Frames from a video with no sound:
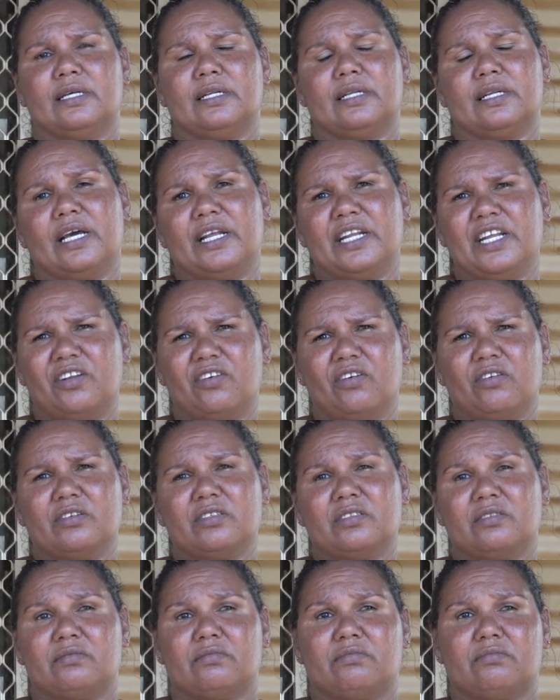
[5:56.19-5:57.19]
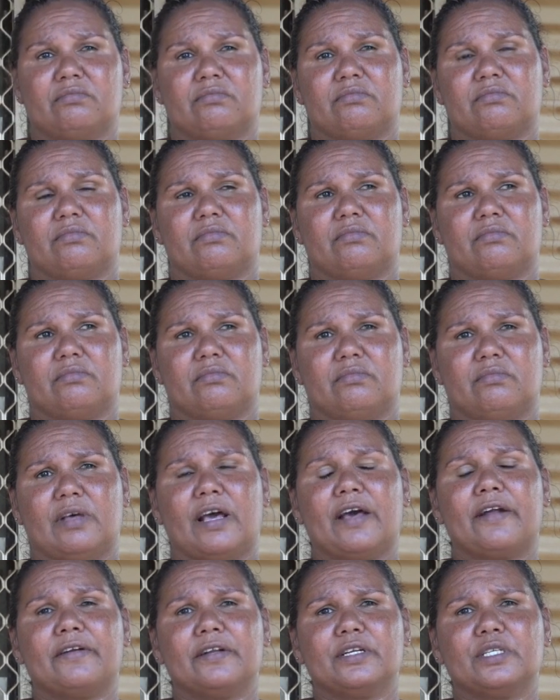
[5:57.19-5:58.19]
$90,
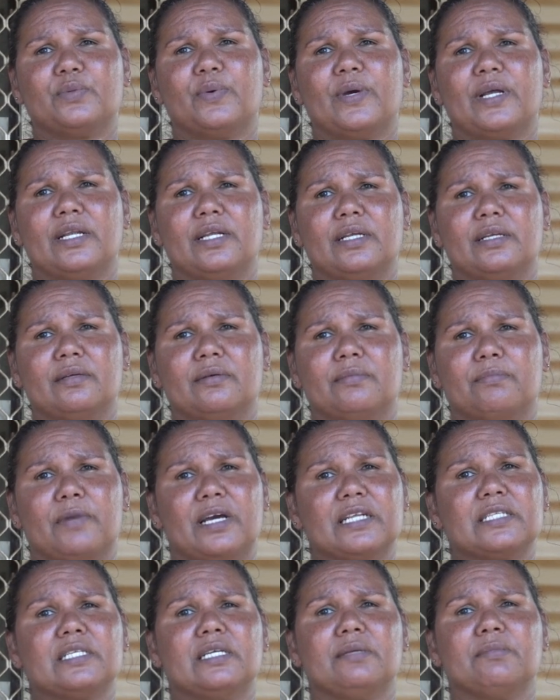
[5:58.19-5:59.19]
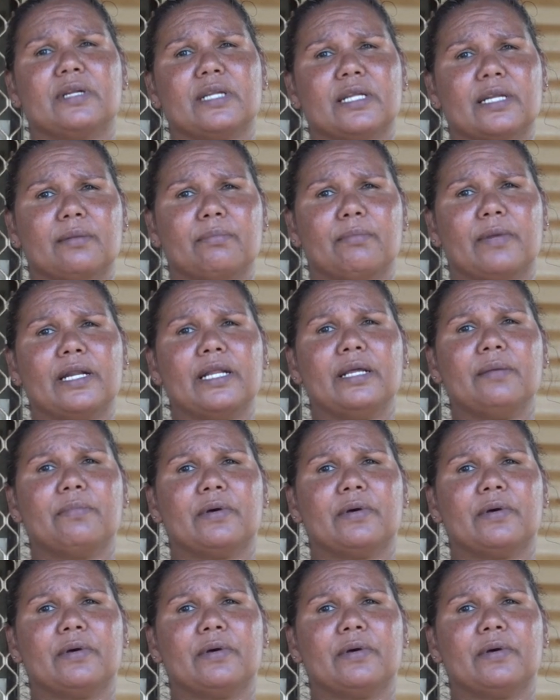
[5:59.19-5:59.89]
$120 might seem a little money,